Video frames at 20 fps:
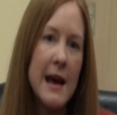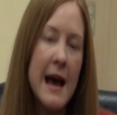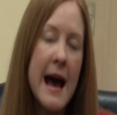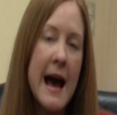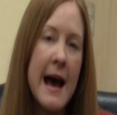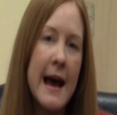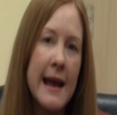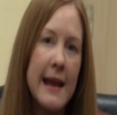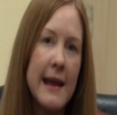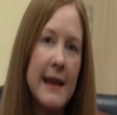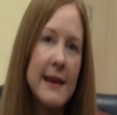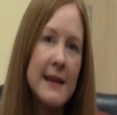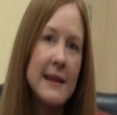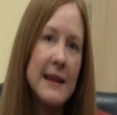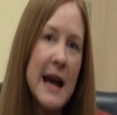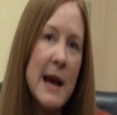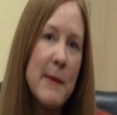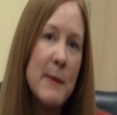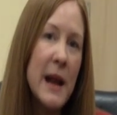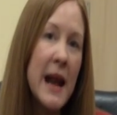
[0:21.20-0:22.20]
Hi,
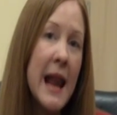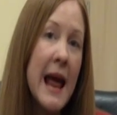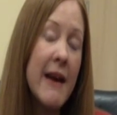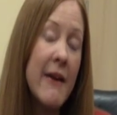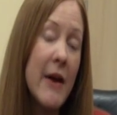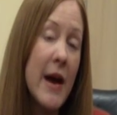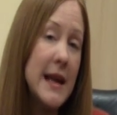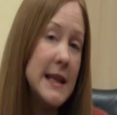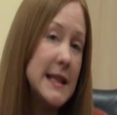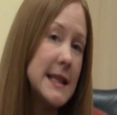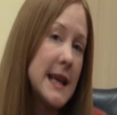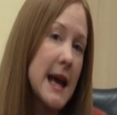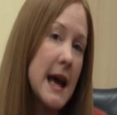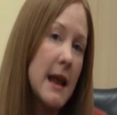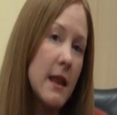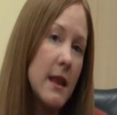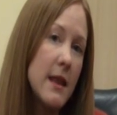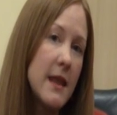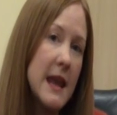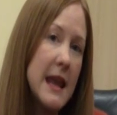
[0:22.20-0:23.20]
I'm Claire Idegan,
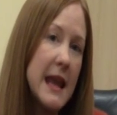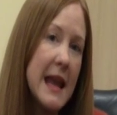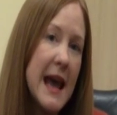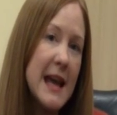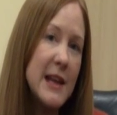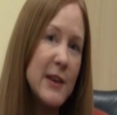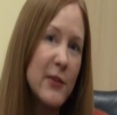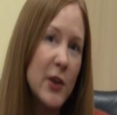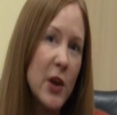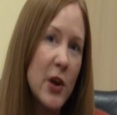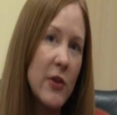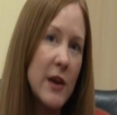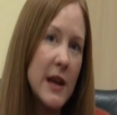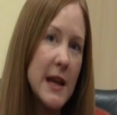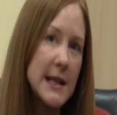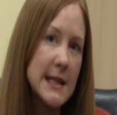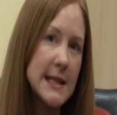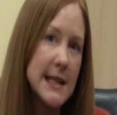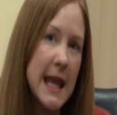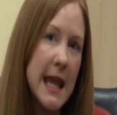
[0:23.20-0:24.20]
the Head of
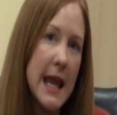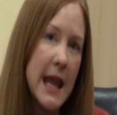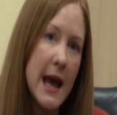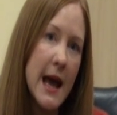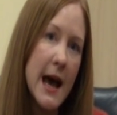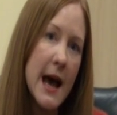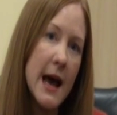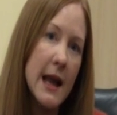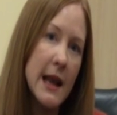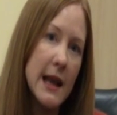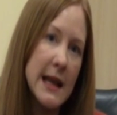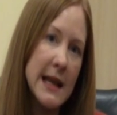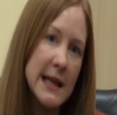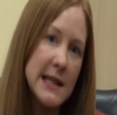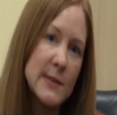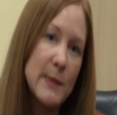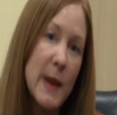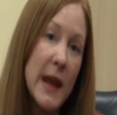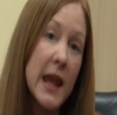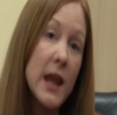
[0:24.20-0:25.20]
Careers here at
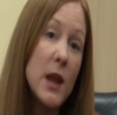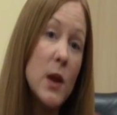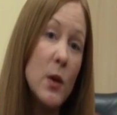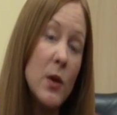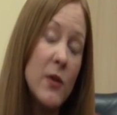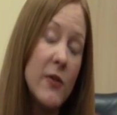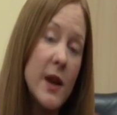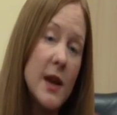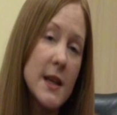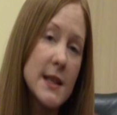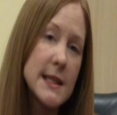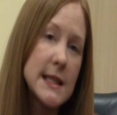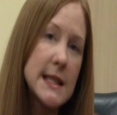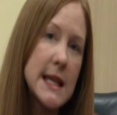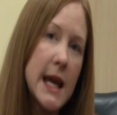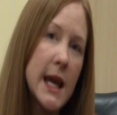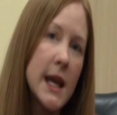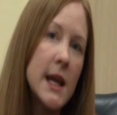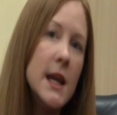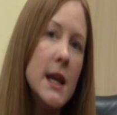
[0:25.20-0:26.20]
Leeds Beckett
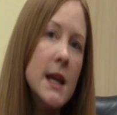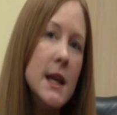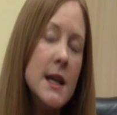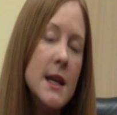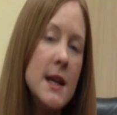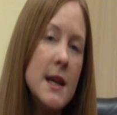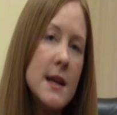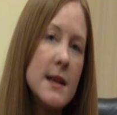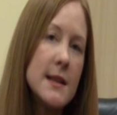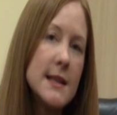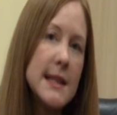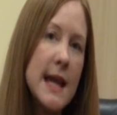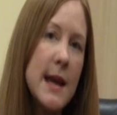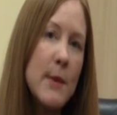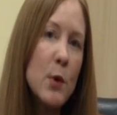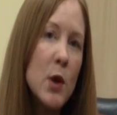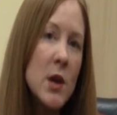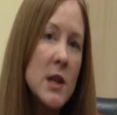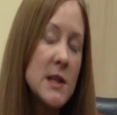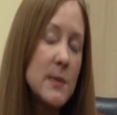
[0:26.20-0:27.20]
University. Today
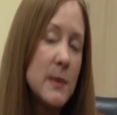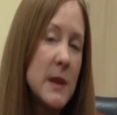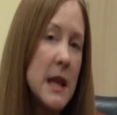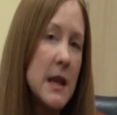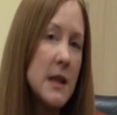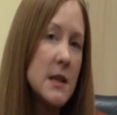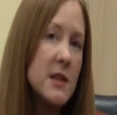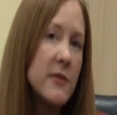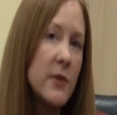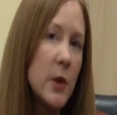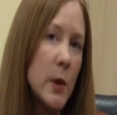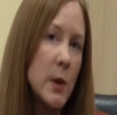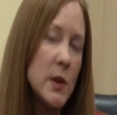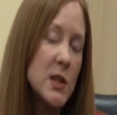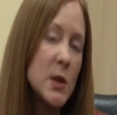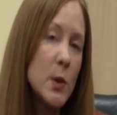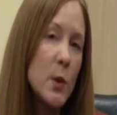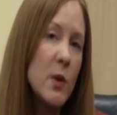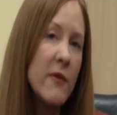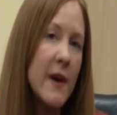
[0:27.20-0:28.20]
I'm going to be interviewing
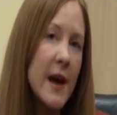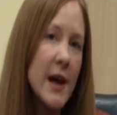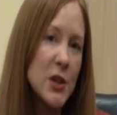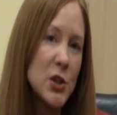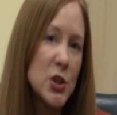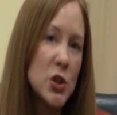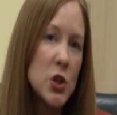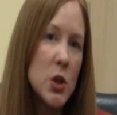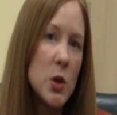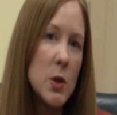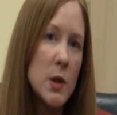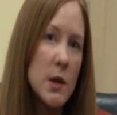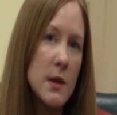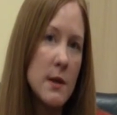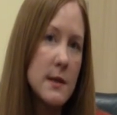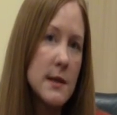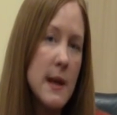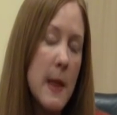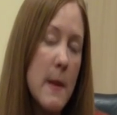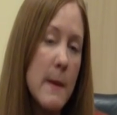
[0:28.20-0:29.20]
two of our
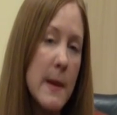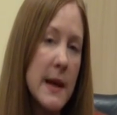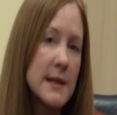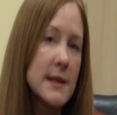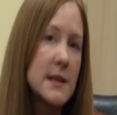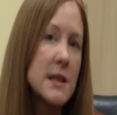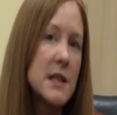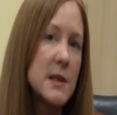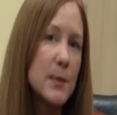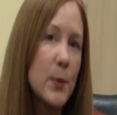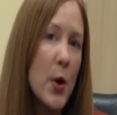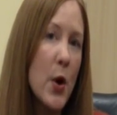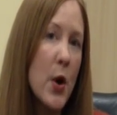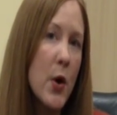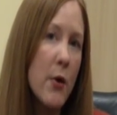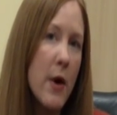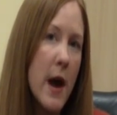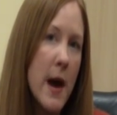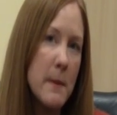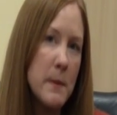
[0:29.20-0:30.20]
students on the Masters
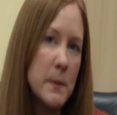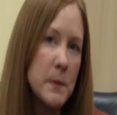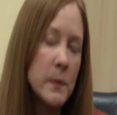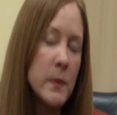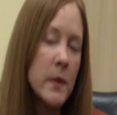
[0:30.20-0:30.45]
programme.